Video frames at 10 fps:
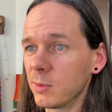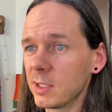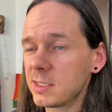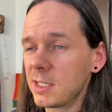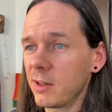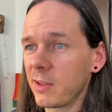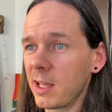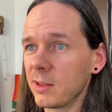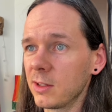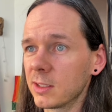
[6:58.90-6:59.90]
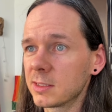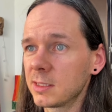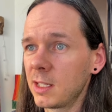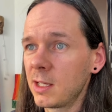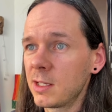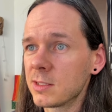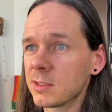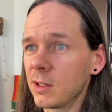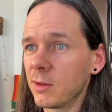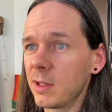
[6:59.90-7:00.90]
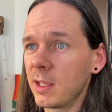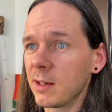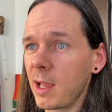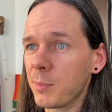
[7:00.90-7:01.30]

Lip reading: let's see how that looks. So I